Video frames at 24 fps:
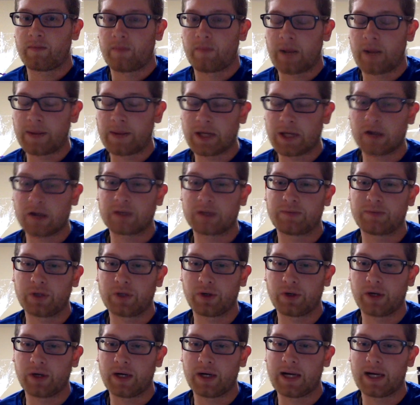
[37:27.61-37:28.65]
My name is Alex
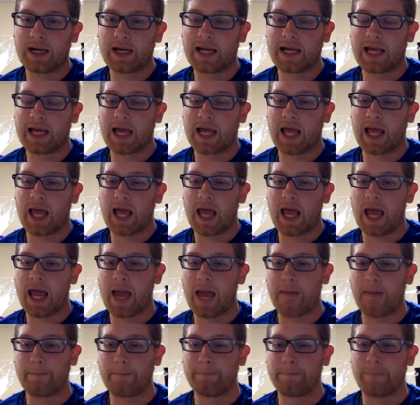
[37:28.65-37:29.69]
Brewer, and
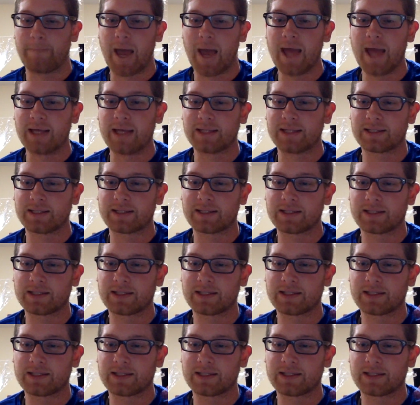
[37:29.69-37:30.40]
peace.